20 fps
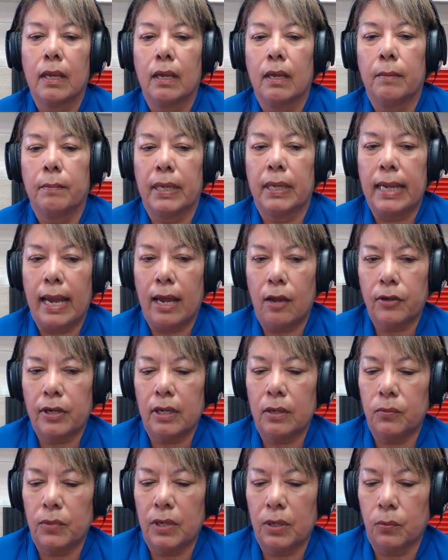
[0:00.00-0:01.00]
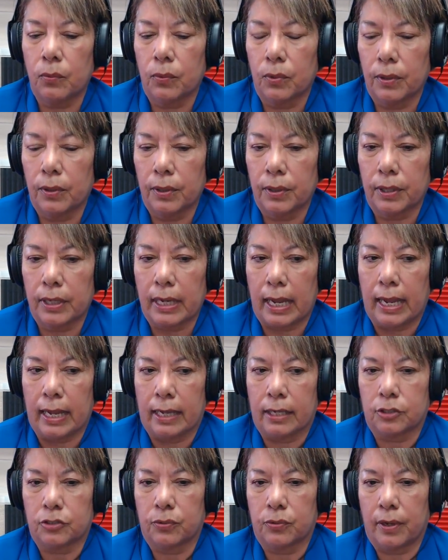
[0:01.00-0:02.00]
But how can we work
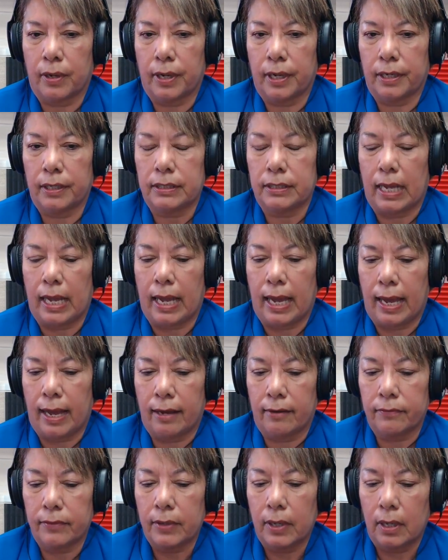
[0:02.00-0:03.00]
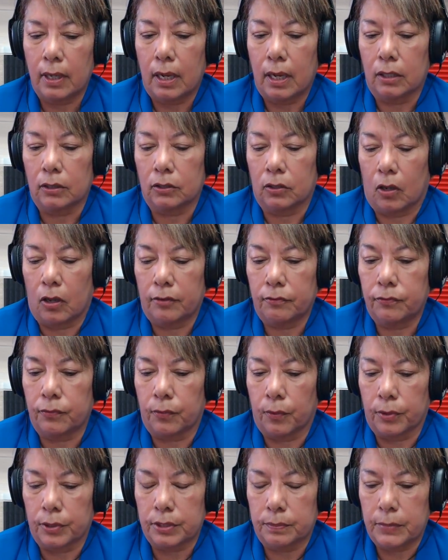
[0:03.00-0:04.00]
at trying to have law
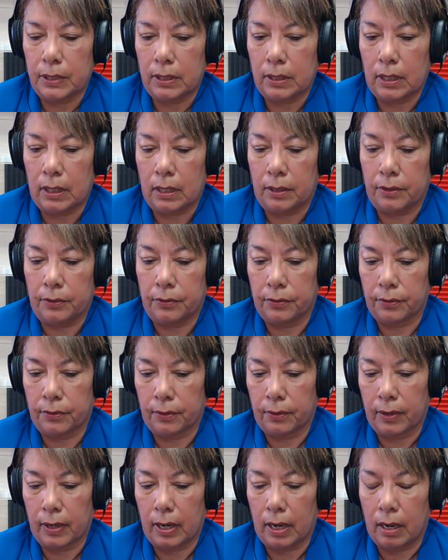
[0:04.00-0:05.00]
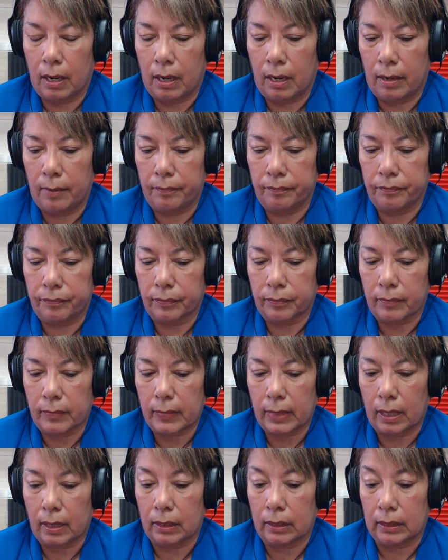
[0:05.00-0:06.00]
enforcement either um,
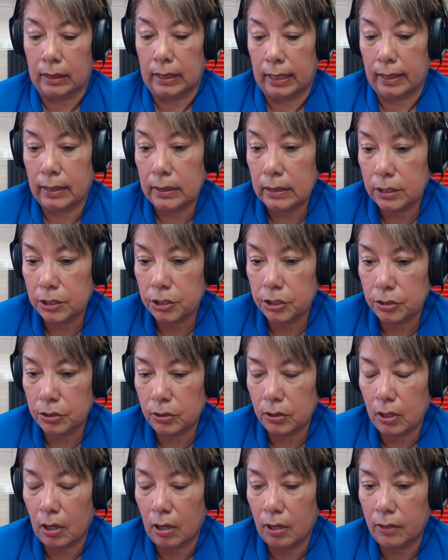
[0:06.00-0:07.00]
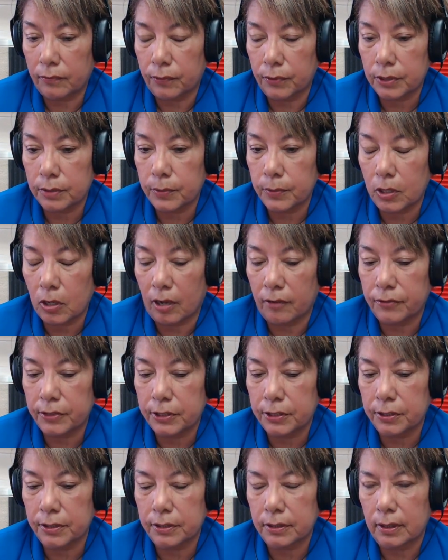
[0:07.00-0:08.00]
get additional law enforcement
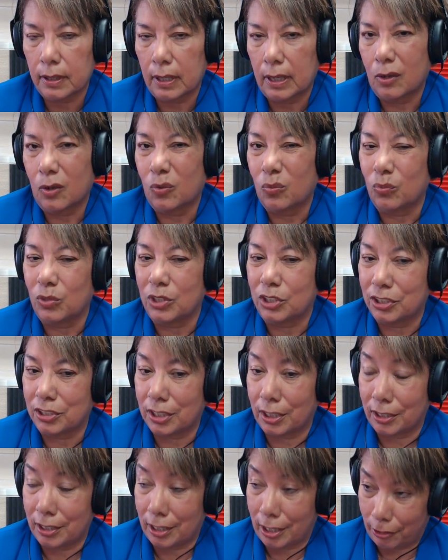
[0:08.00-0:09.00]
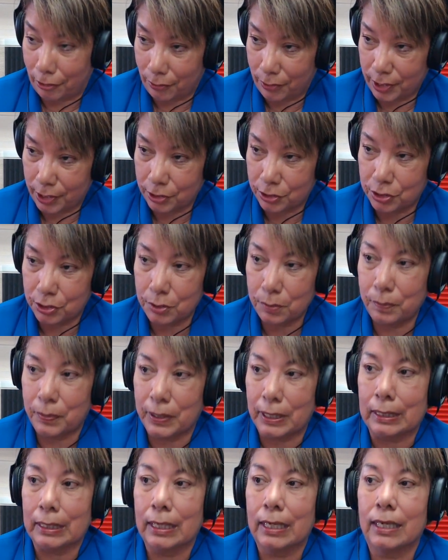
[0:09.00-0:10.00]
officers? which is another issue
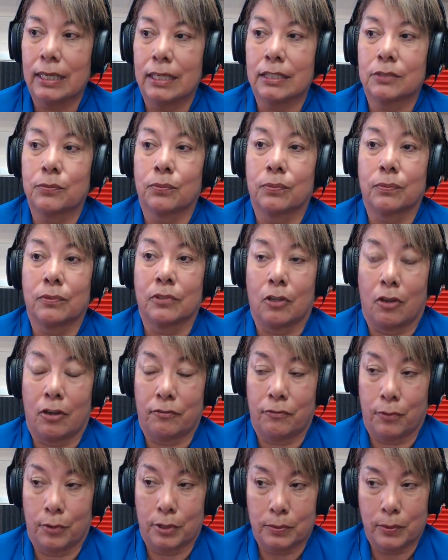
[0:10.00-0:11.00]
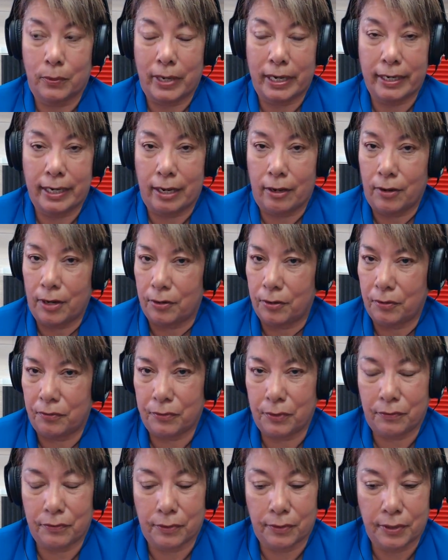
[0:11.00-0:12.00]
because law enforcement right now, I don't know if
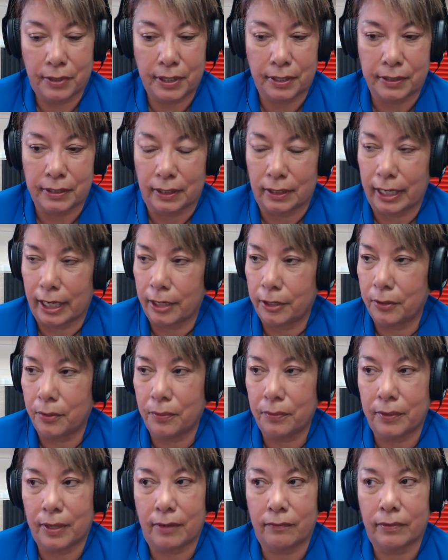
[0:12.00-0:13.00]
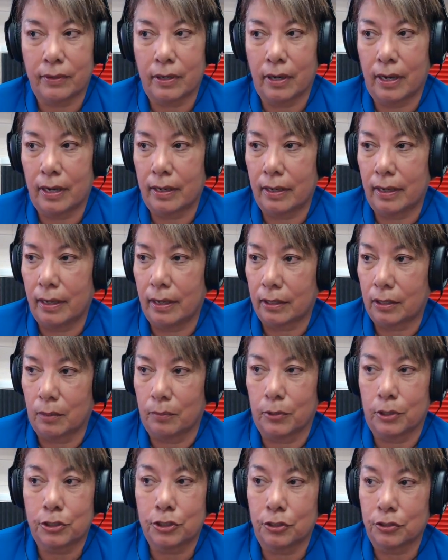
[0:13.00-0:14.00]
you've heard, in Delano, they've got a
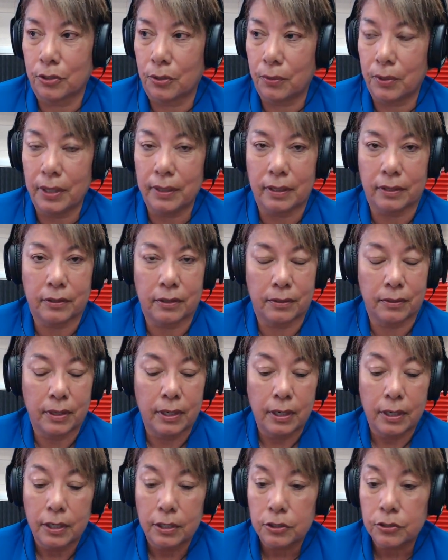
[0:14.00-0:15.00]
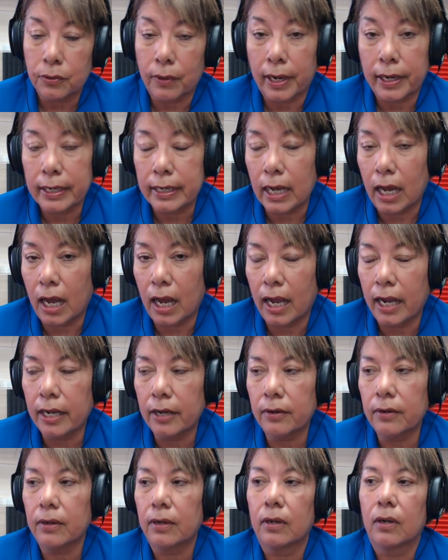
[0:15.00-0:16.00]
commercial going that they're trying to
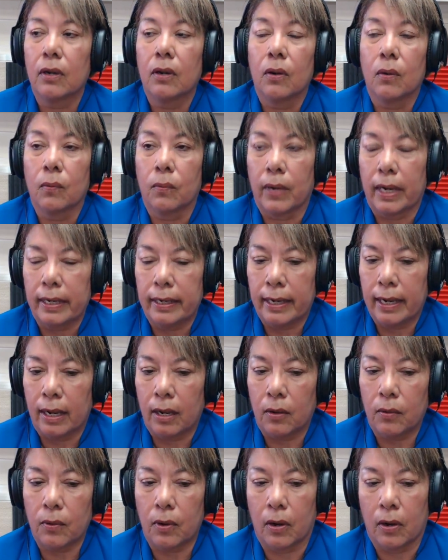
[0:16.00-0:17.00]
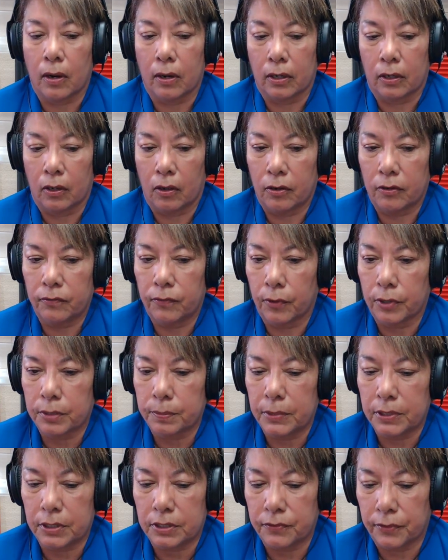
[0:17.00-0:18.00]
hire. Right now, our law
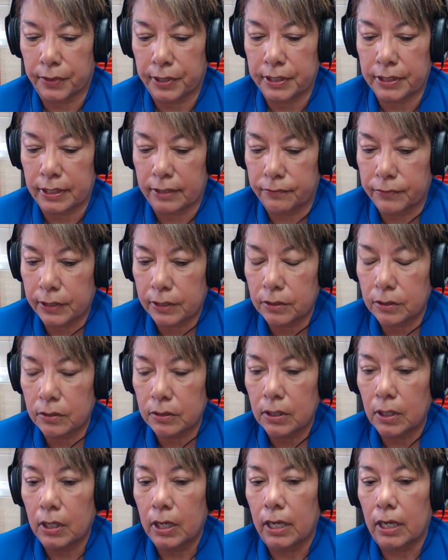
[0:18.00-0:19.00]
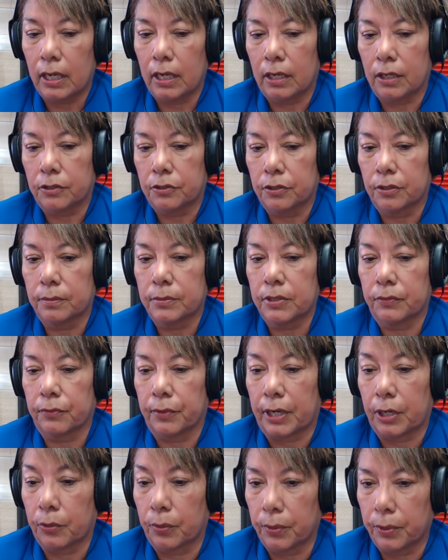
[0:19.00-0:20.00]
enforcement is very difficult in terms of
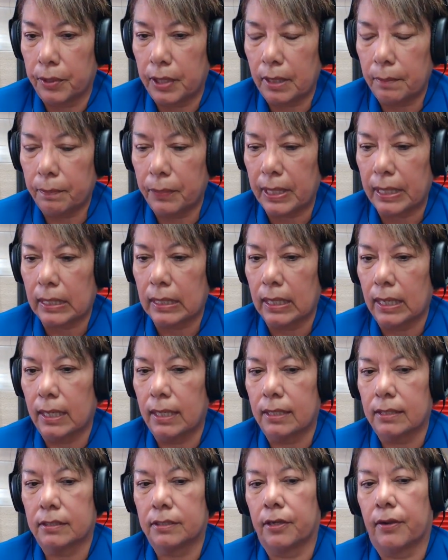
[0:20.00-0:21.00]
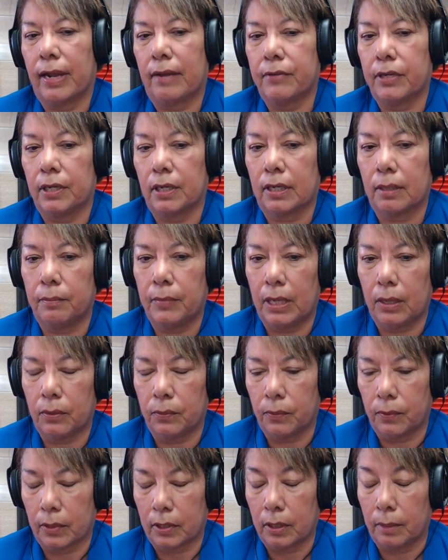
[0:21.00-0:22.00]
recruiting because they're having to
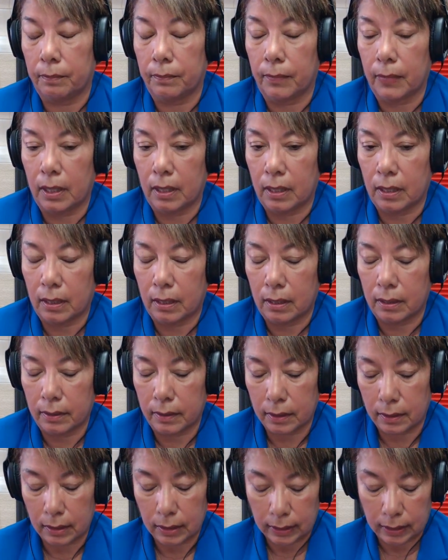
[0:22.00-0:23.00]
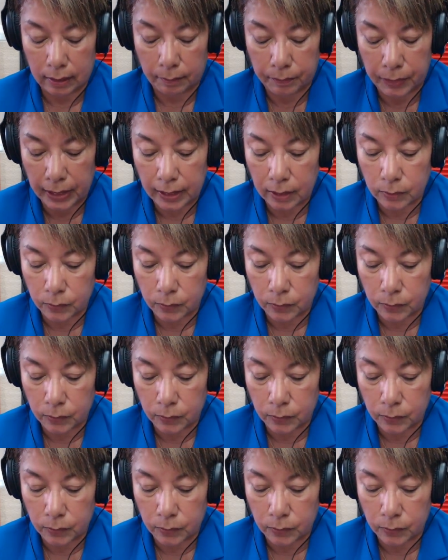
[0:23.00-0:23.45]
com, uh, compete